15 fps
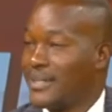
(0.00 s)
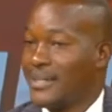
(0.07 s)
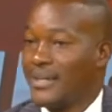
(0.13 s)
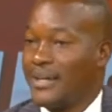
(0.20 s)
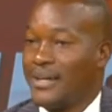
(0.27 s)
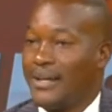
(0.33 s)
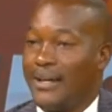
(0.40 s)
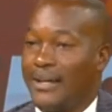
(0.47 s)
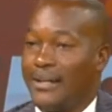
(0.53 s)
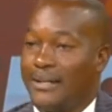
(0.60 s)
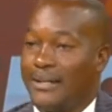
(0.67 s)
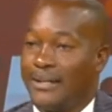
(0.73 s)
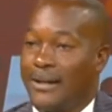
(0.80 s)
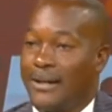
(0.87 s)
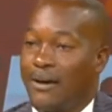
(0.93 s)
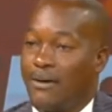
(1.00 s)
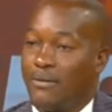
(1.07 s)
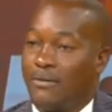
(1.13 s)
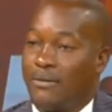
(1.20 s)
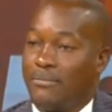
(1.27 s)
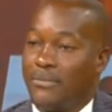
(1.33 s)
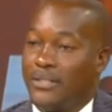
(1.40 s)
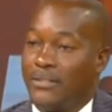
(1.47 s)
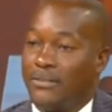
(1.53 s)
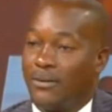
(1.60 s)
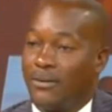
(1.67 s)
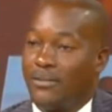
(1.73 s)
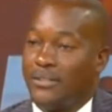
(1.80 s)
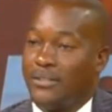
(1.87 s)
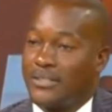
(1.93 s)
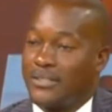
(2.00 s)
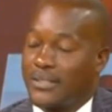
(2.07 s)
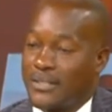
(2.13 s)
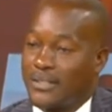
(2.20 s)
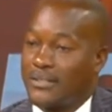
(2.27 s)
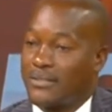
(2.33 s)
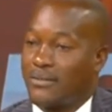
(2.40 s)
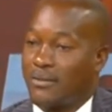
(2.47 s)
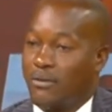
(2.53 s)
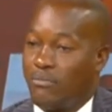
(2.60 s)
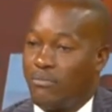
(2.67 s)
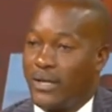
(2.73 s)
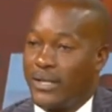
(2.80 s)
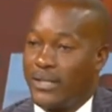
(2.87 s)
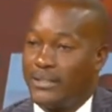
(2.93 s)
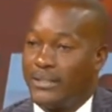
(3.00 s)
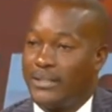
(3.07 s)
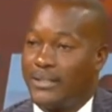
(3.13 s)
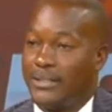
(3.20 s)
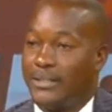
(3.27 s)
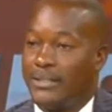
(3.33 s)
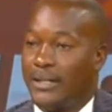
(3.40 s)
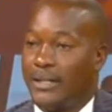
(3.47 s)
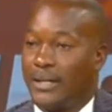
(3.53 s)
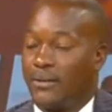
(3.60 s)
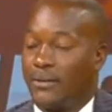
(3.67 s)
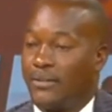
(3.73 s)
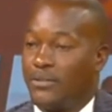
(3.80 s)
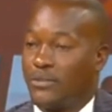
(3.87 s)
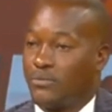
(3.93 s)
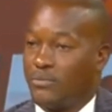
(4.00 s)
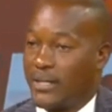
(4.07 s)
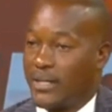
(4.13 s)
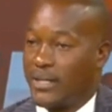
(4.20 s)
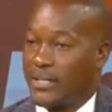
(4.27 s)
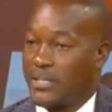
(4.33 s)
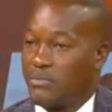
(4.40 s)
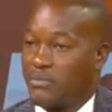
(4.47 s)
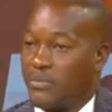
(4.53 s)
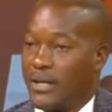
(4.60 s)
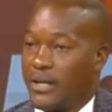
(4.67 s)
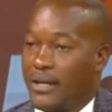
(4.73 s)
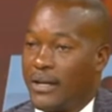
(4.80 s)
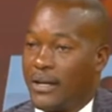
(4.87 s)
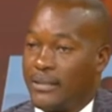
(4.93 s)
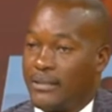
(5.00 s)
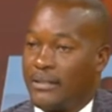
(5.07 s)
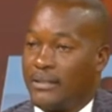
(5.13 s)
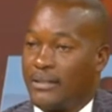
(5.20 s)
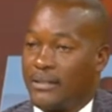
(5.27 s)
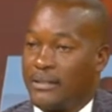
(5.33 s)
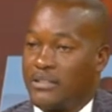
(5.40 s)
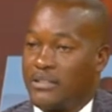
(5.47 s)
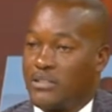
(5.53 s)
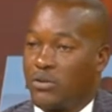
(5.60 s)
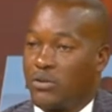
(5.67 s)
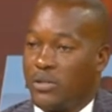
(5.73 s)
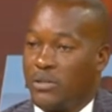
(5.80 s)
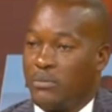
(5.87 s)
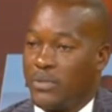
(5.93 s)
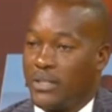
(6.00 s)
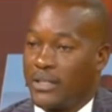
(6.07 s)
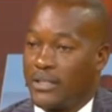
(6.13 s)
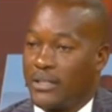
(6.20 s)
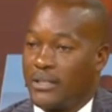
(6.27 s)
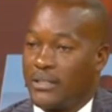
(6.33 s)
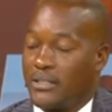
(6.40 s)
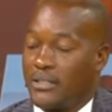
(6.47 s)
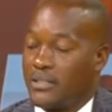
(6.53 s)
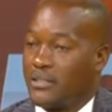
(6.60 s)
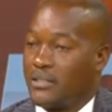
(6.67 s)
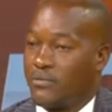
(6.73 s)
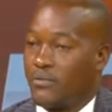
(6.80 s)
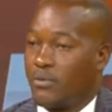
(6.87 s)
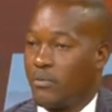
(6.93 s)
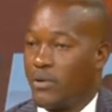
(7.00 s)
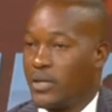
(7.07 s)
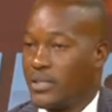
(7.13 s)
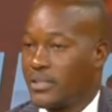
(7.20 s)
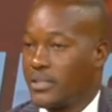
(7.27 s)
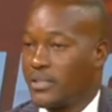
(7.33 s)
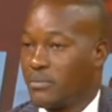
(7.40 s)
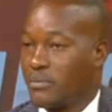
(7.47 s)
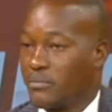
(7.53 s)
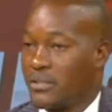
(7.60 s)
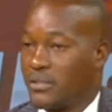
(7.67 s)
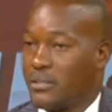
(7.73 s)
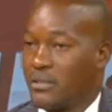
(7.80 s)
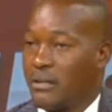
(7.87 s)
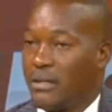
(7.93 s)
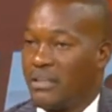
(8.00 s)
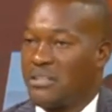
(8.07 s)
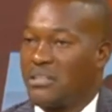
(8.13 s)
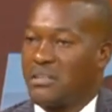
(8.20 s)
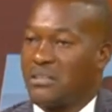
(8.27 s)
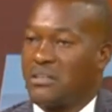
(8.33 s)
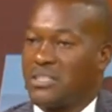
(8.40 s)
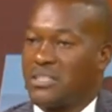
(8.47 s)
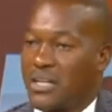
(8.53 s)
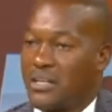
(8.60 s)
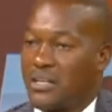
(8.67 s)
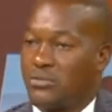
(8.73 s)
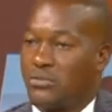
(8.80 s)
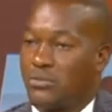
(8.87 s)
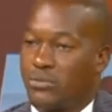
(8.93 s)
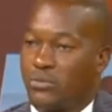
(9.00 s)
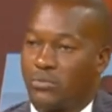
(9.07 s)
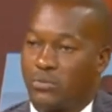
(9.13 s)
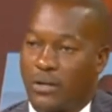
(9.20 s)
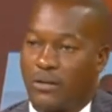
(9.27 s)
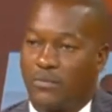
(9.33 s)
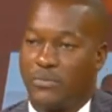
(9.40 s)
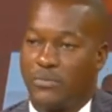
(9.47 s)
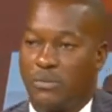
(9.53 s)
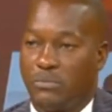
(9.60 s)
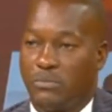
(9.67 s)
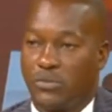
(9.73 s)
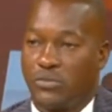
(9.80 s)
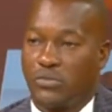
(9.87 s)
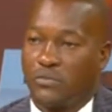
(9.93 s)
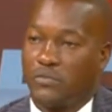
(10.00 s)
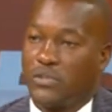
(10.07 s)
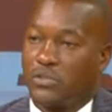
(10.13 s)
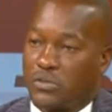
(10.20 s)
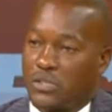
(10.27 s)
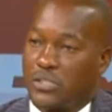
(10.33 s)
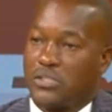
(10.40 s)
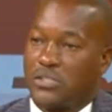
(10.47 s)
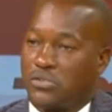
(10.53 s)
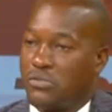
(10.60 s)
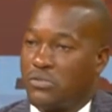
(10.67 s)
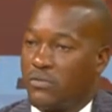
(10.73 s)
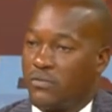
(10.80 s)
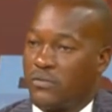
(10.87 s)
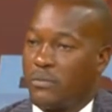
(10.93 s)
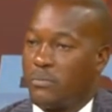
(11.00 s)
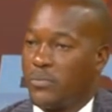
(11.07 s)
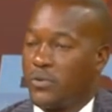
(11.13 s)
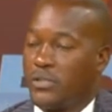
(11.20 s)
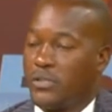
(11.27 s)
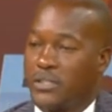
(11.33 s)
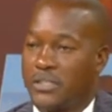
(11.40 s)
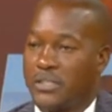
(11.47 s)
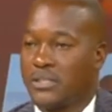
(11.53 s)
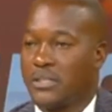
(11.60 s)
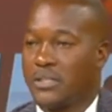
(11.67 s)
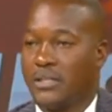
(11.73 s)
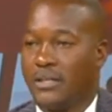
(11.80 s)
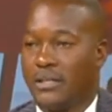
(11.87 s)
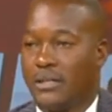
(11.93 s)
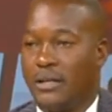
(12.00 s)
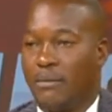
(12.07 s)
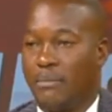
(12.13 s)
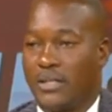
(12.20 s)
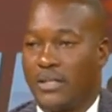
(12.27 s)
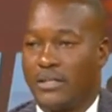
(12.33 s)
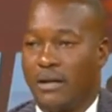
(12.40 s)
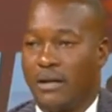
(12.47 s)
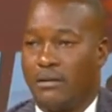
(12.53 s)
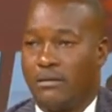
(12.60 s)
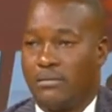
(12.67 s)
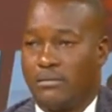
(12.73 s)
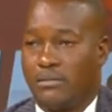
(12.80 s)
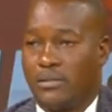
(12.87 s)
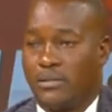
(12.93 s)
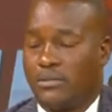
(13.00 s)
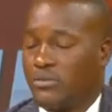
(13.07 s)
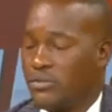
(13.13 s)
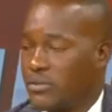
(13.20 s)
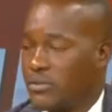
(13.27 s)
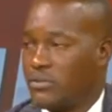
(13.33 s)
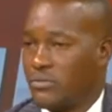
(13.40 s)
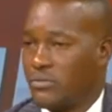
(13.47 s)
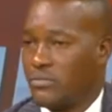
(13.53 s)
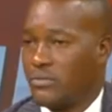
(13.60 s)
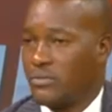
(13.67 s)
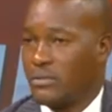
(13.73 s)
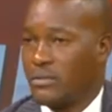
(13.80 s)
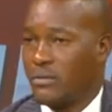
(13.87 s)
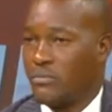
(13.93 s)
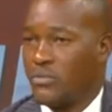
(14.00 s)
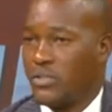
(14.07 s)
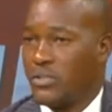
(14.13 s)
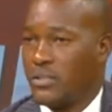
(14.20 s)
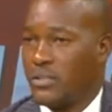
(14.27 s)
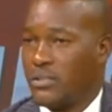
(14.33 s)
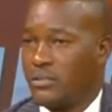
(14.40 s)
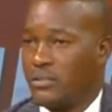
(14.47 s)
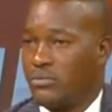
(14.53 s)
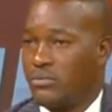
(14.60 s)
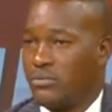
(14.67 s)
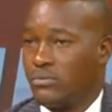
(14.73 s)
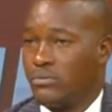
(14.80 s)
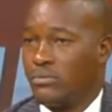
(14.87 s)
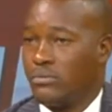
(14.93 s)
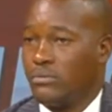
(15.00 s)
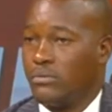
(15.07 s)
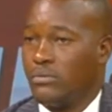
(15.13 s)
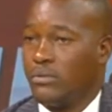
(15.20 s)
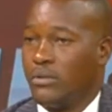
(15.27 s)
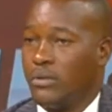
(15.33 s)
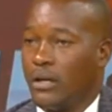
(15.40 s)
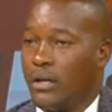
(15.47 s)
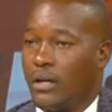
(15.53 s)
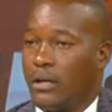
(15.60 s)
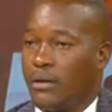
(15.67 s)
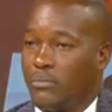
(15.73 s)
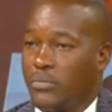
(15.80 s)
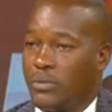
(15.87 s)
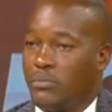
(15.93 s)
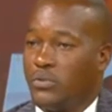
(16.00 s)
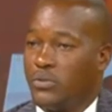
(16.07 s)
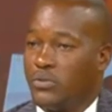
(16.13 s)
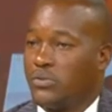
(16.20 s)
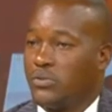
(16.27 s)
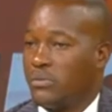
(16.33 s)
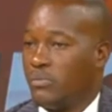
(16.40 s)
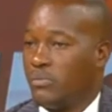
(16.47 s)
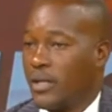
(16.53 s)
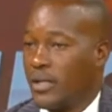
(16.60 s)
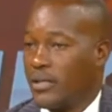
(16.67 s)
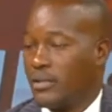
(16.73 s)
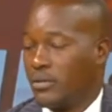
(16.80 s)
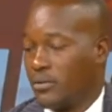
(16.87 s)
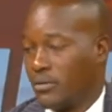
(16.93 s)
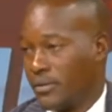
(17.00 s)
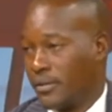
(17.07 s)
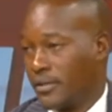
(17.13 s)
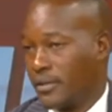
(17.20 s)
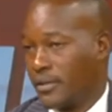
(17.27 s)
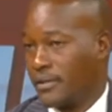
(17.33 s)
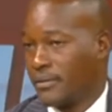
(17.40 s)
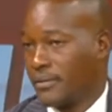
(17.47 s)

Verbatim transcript: Mm. And now, I mean, all these things combined are going to be a nightmare. I think it's only better that they read from one script I think the challenge also could have been because of the transition of the politics, mm -hmm. but now there's no excuse. Somebody needs to uh, be able to streamline the whole thing.